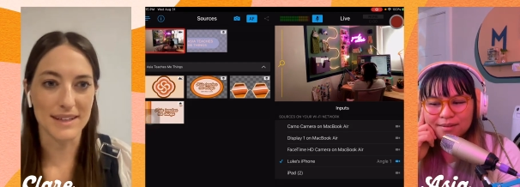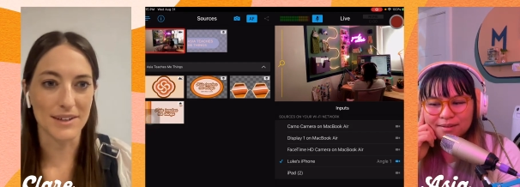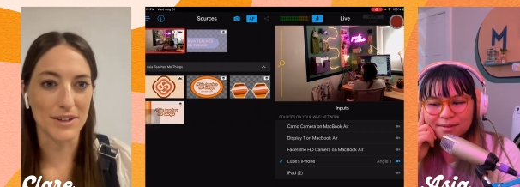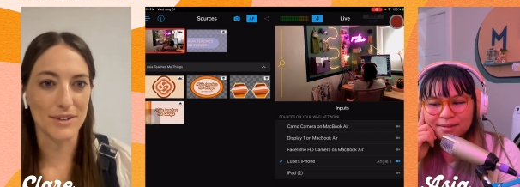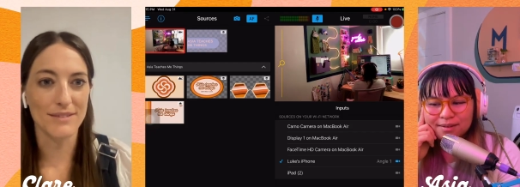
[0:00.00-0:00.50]

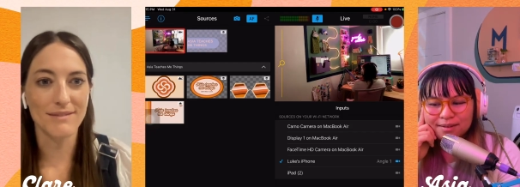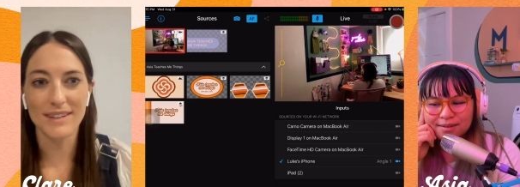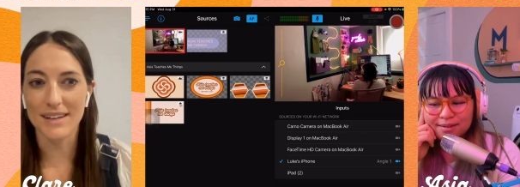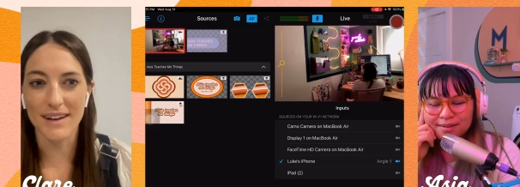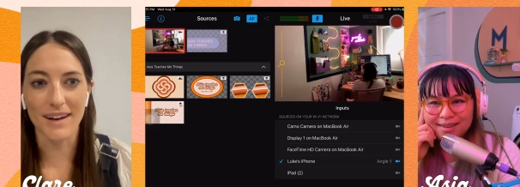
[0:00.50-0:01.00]
Speaker 1: standard
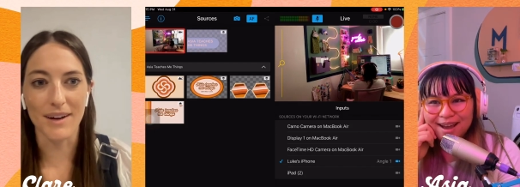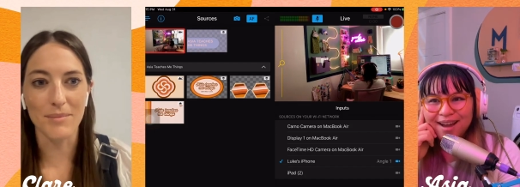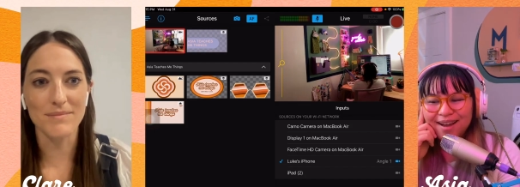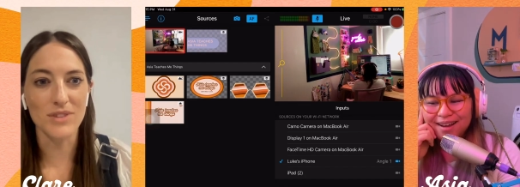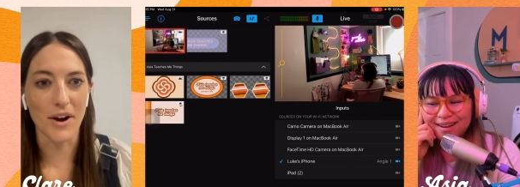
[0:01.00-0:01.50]
um,
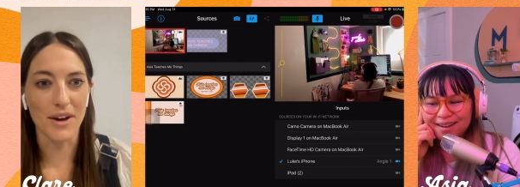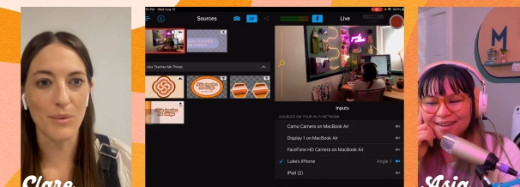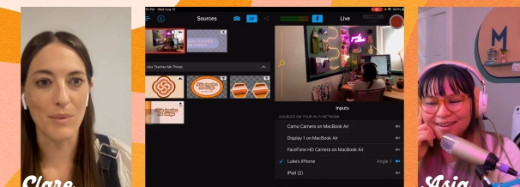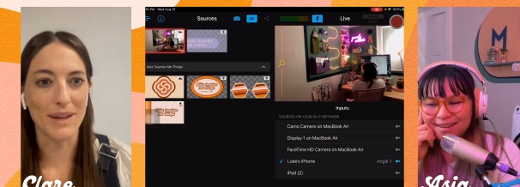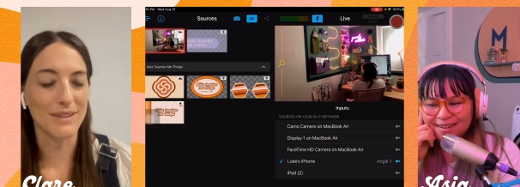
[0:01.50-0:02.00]
yeah. um,
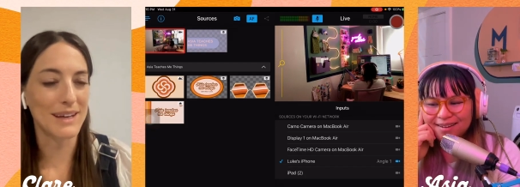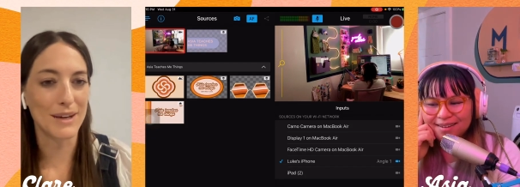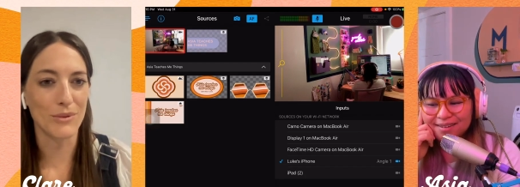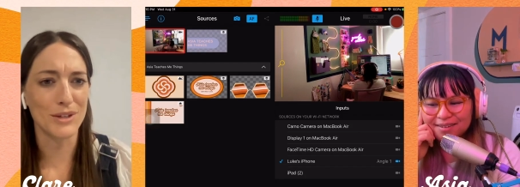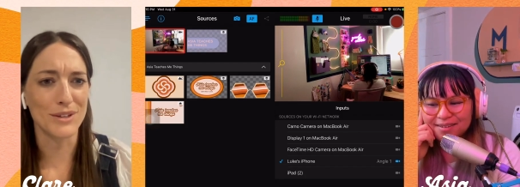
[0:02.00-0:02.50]
document that
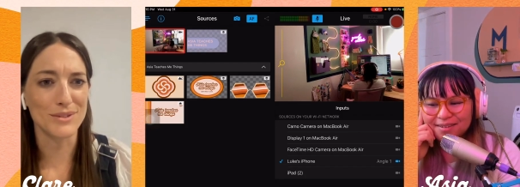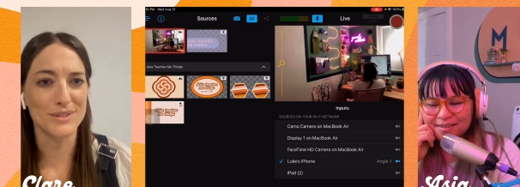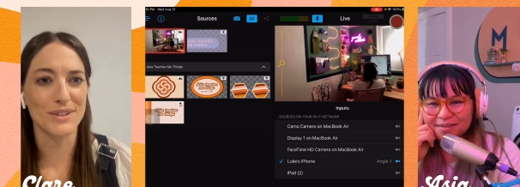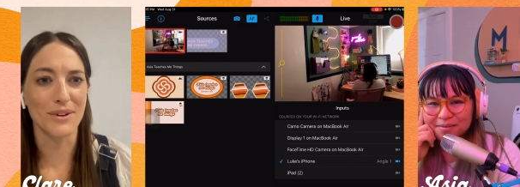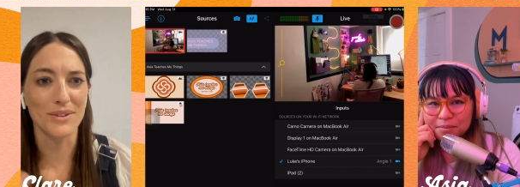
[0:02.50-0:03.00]
you would
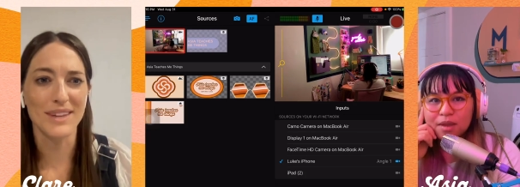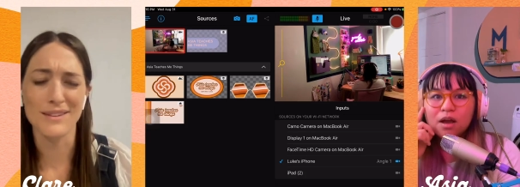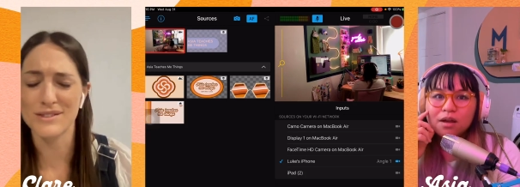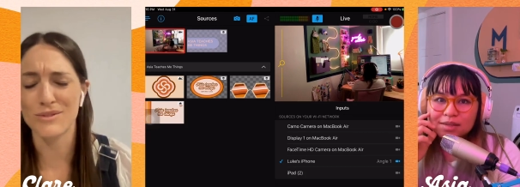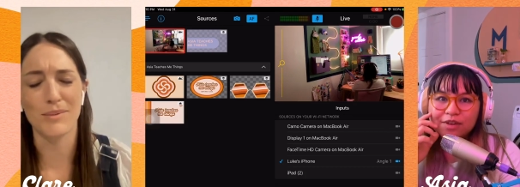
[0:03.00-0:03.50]
use. So
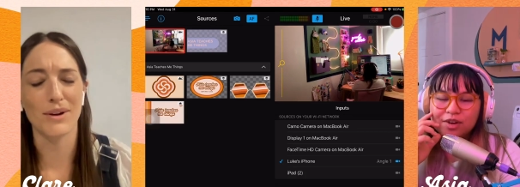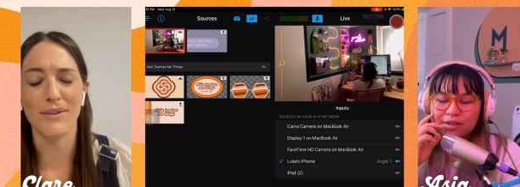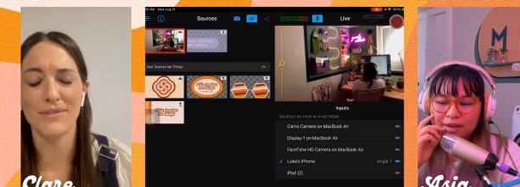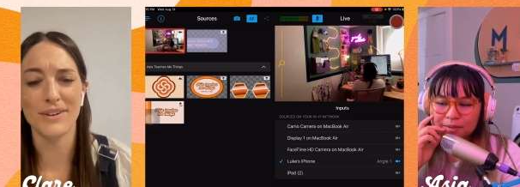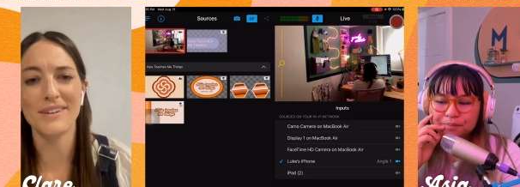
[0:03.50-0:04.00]
that's Definitely.
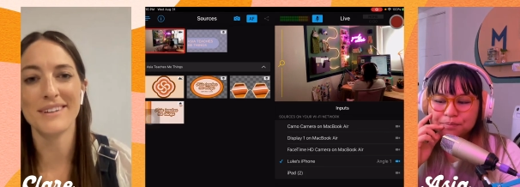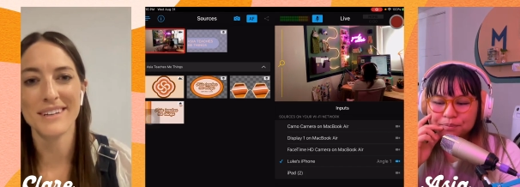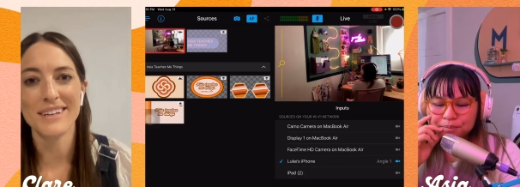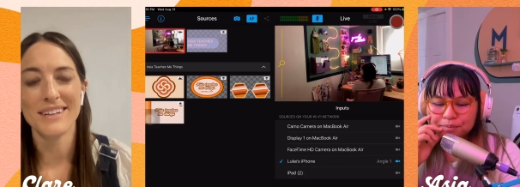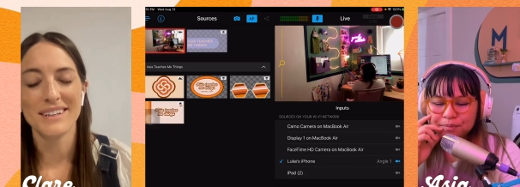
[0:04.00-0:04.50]
super helpful.
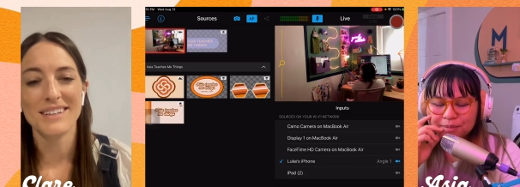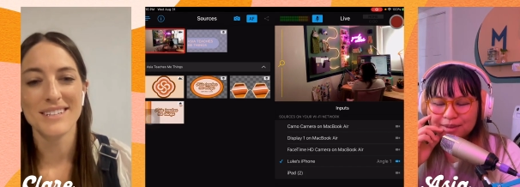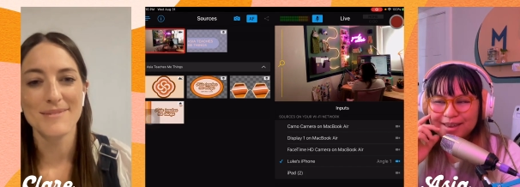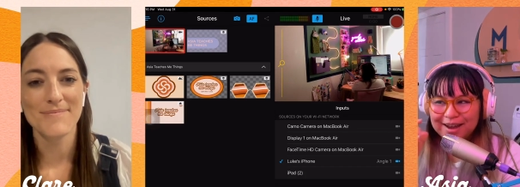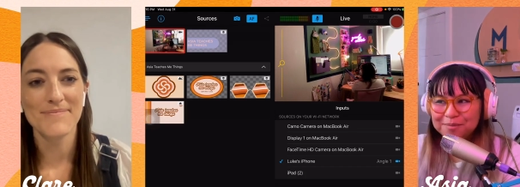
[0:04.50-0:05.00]

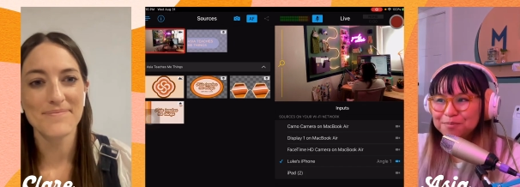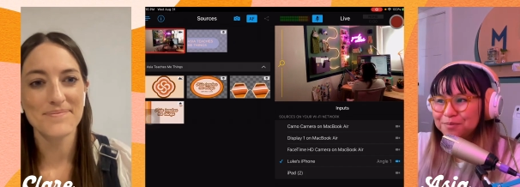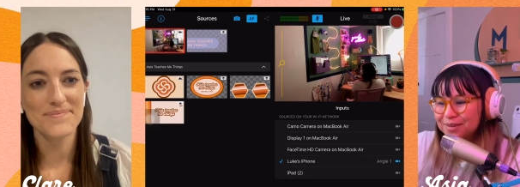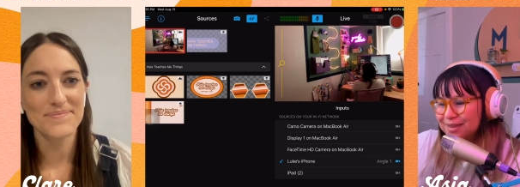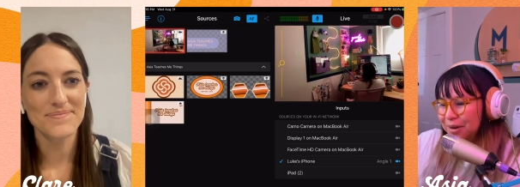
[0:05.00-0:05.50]
Speaker 2: Yeah.
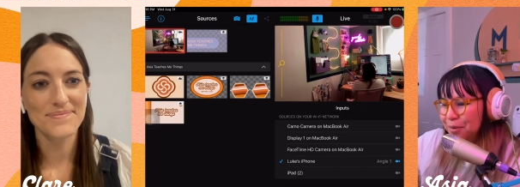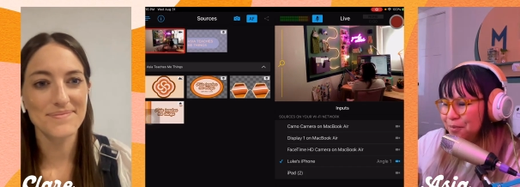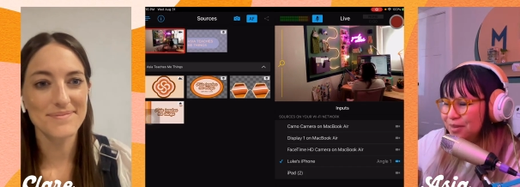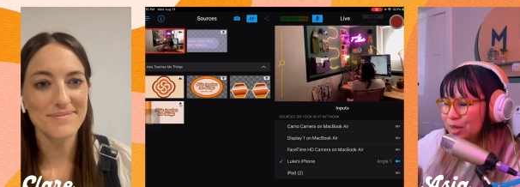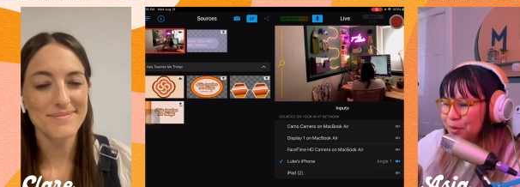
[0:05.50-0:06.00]
So
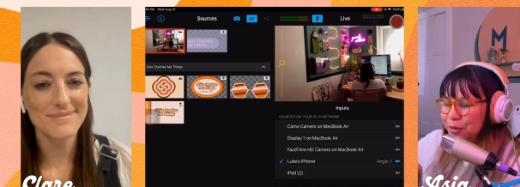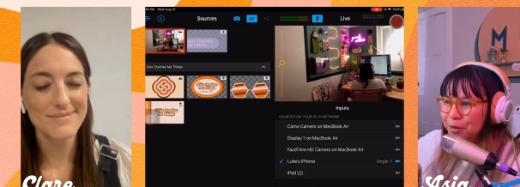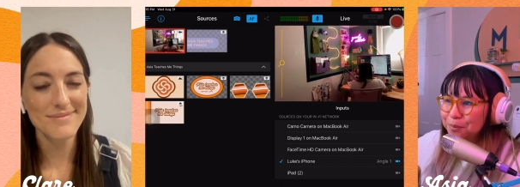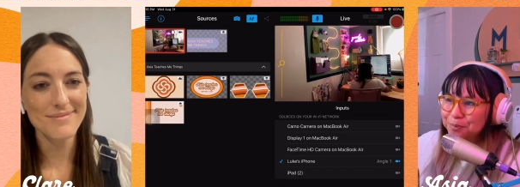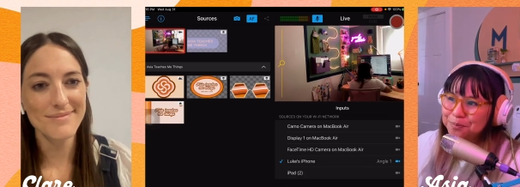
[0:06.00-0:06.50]
super
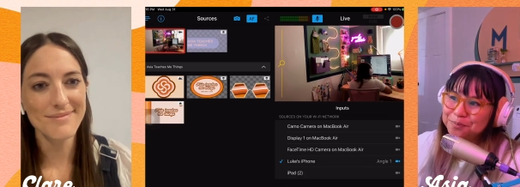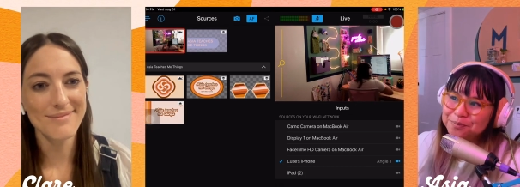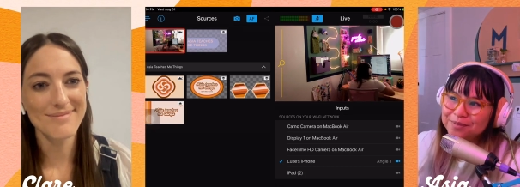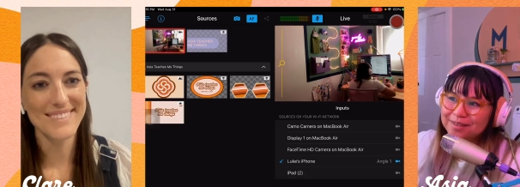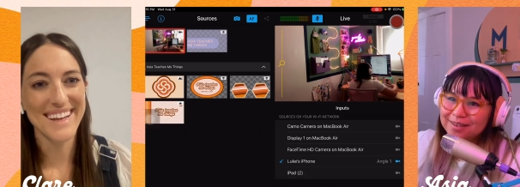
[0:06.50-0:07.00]
cool.
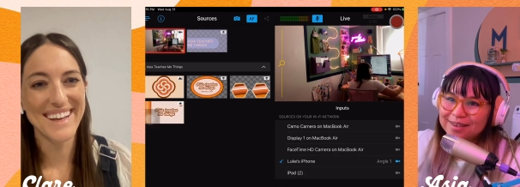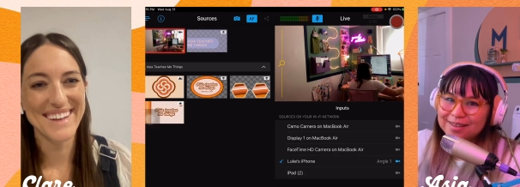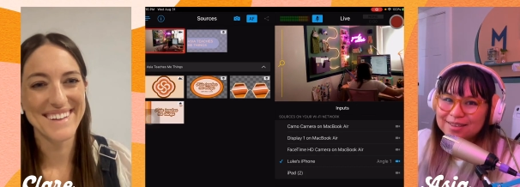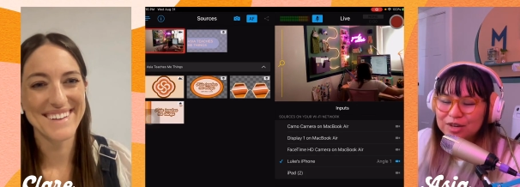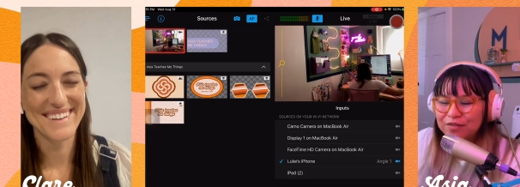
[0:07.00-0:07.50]
Do
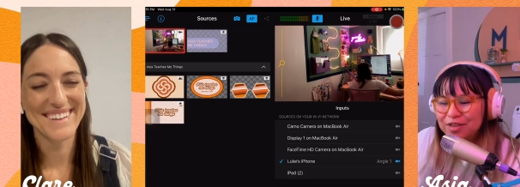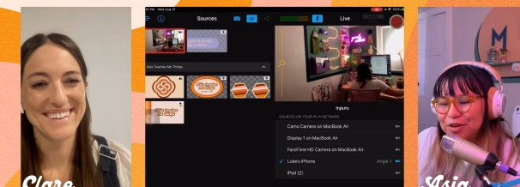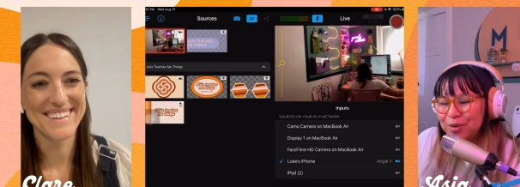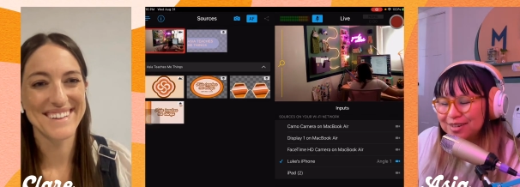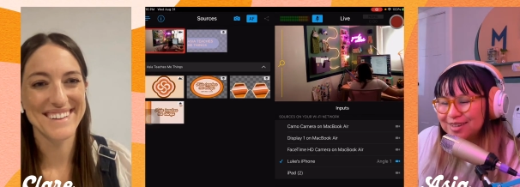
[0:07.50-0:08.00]
you have any other
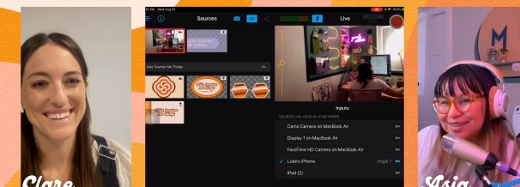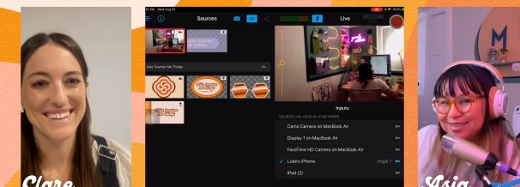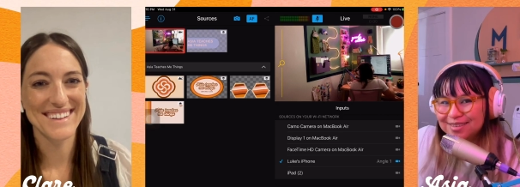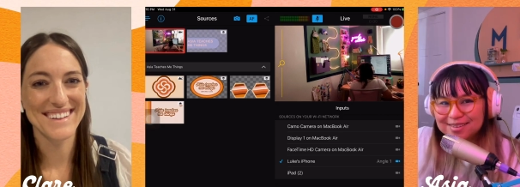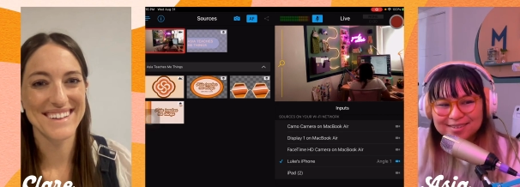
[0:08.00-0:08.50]

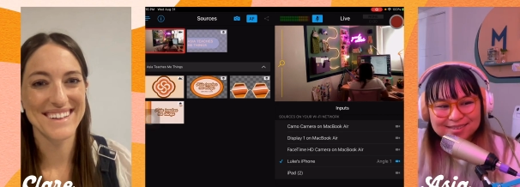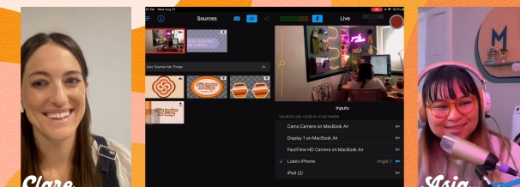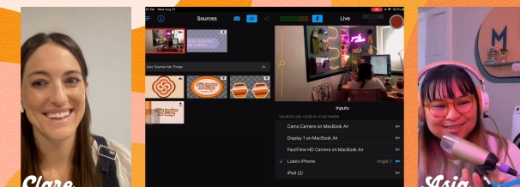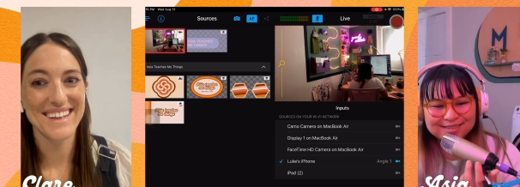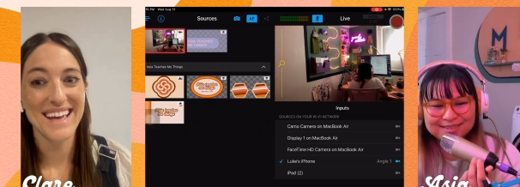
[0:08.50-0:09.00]
questions?
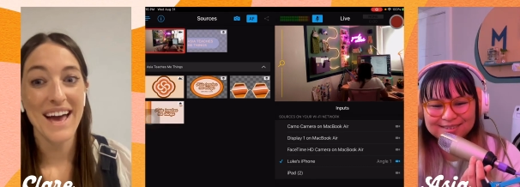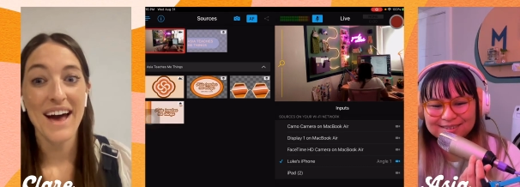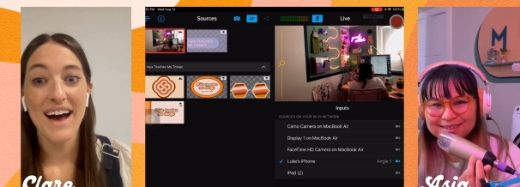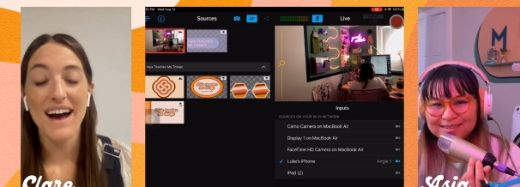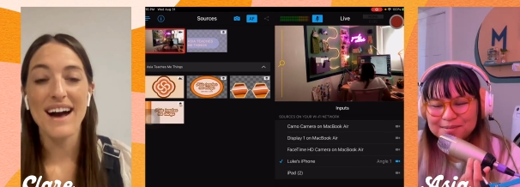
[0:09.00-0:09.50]

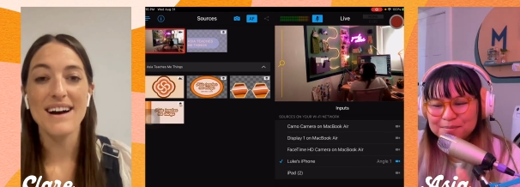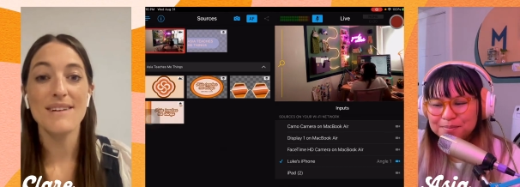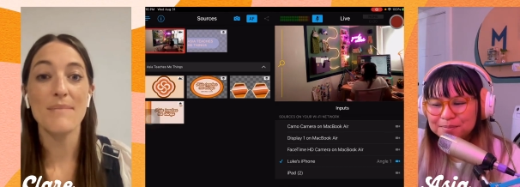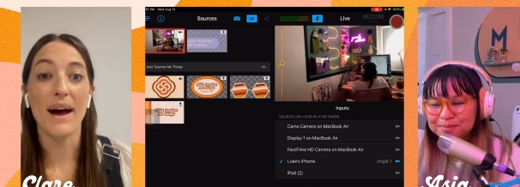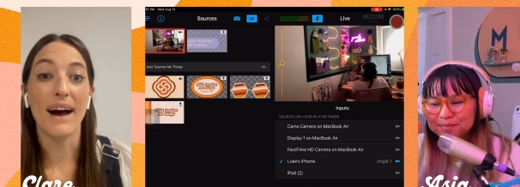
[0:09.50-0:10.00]
Speaker 1: Um,